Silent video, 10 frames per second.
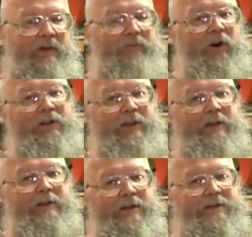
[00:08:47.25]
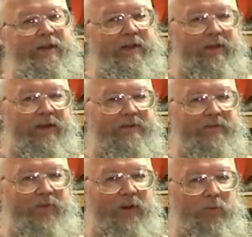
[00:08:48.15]
very legalistic and likes to
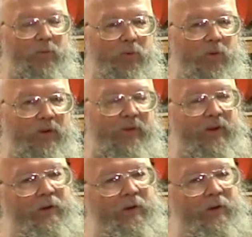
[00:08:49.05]
follow rules,